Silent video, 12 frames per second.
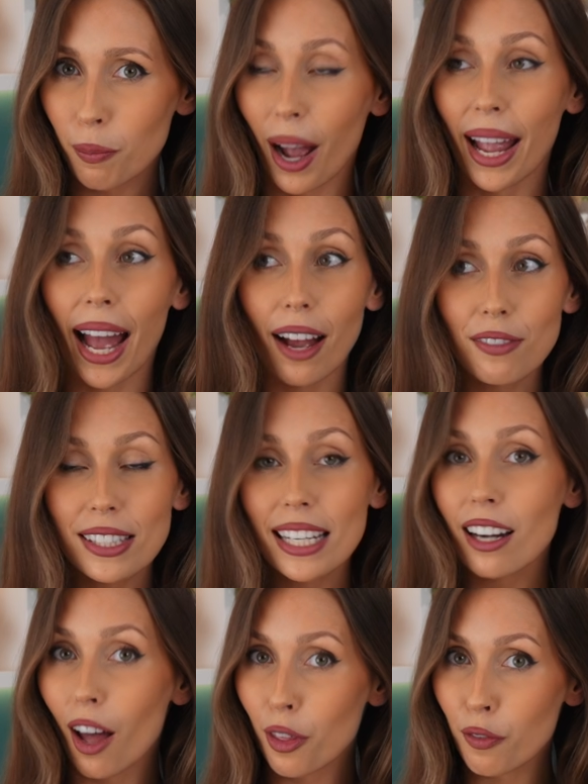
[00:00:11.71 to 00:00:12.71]
but I have
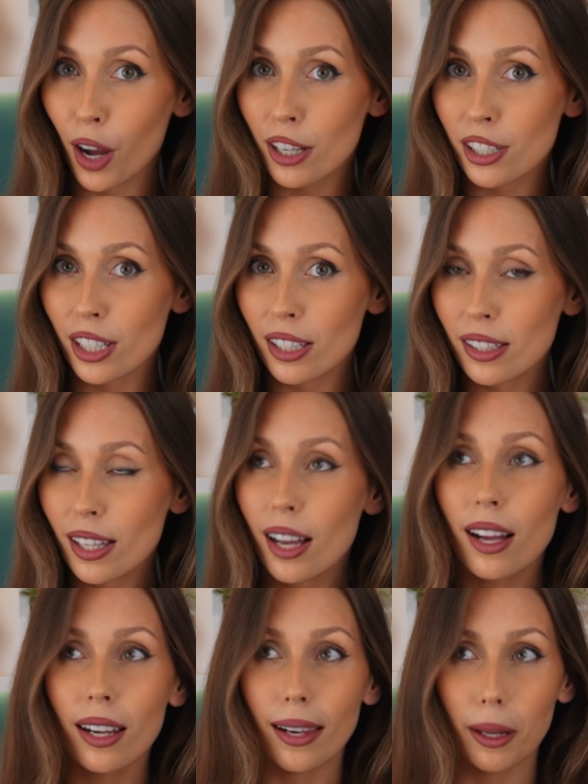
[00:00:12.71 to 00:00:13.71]
seen other versions
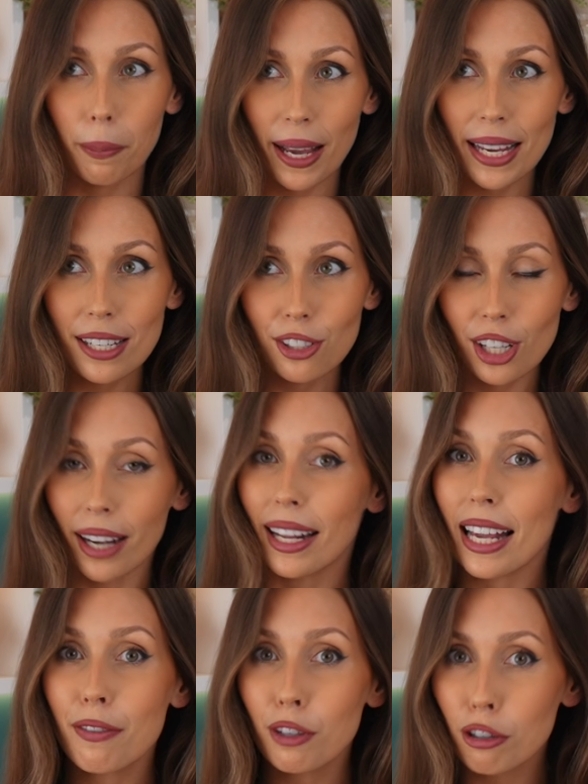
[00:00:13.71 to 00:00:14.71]
like peach and
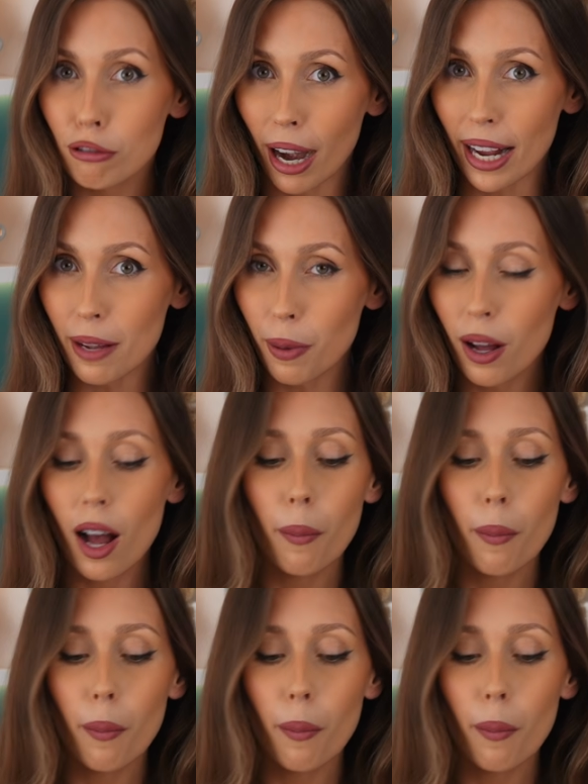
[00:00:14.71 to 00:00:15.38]
even grape,